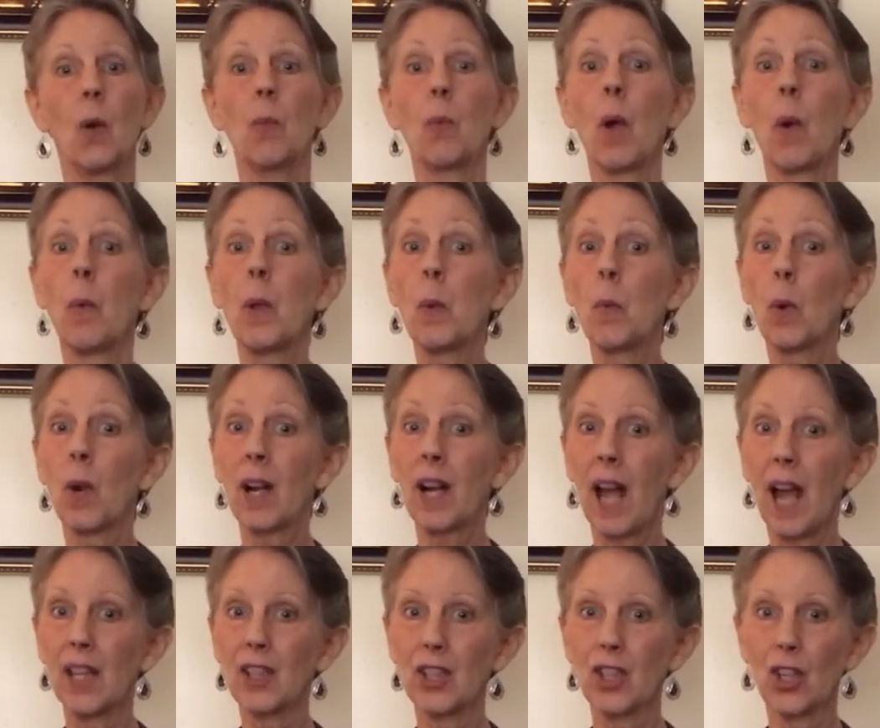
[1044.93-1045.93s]
where we work
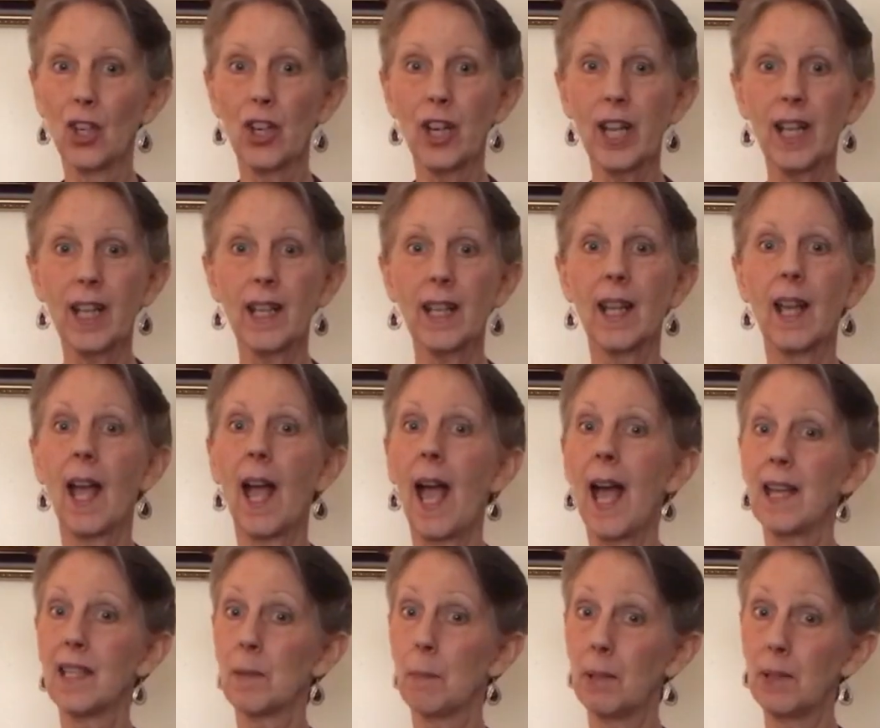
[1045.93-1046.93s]
on learning
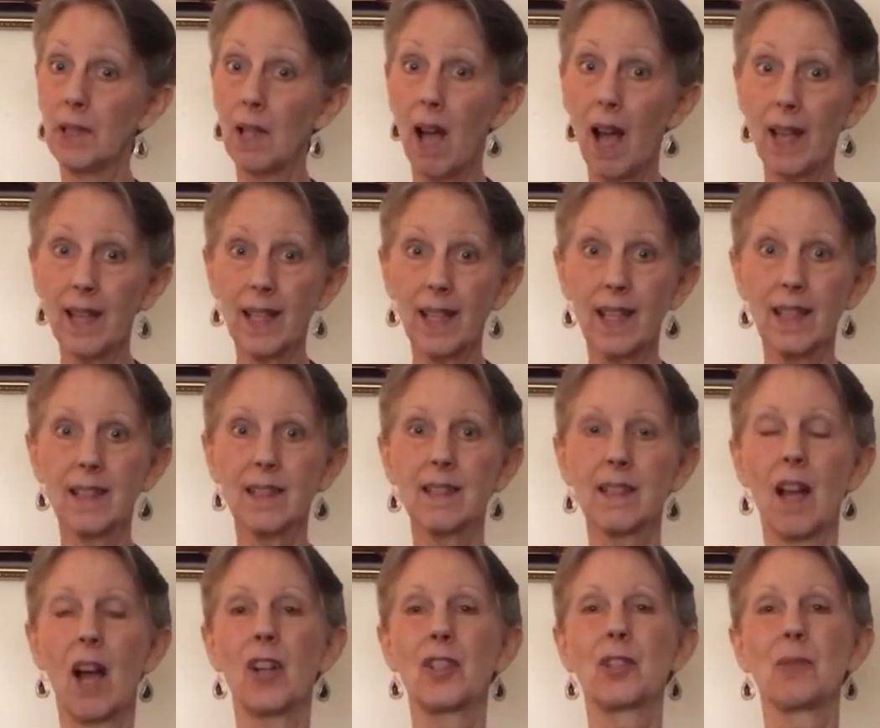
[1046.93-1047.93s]
and applying
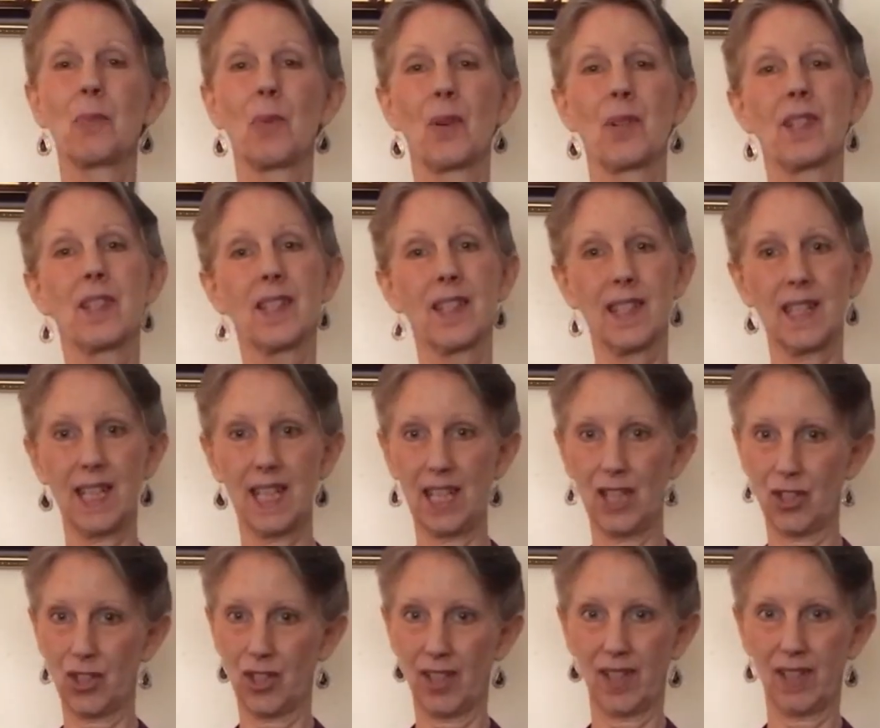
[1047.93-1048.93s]
Dr. Morse's
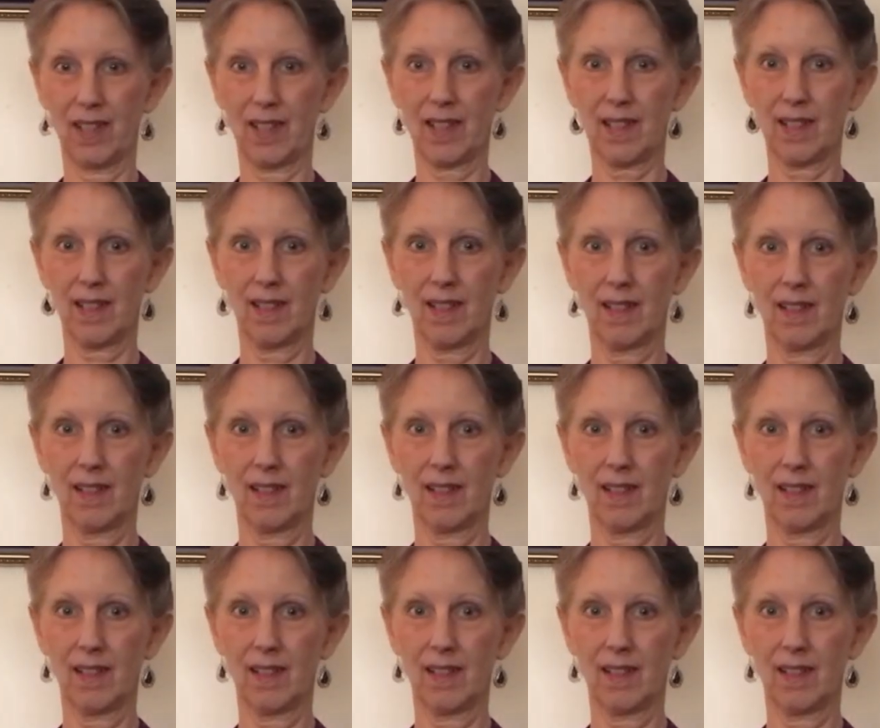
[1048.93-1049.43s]
teachings.